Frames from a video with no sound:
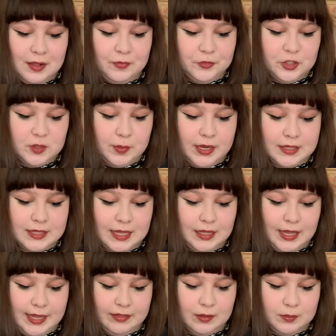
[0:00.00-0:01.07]
just because I
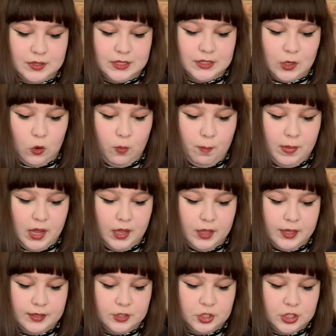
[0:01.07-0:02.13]
like them so
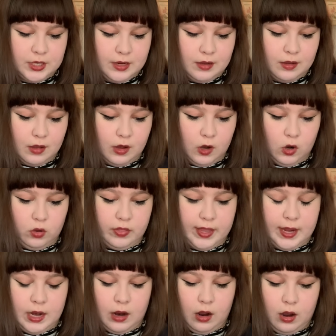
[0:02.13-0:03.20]
much. Oh,
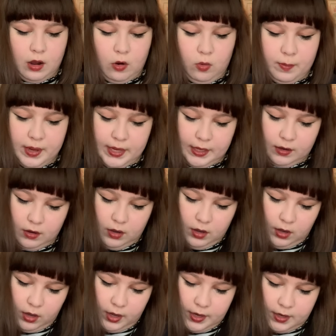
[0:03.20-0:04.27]
they, oh my
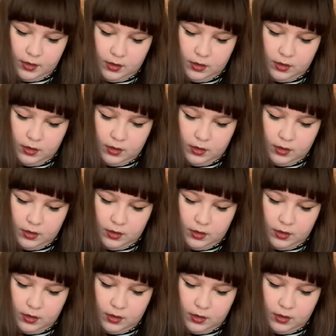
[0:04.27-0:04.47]
God.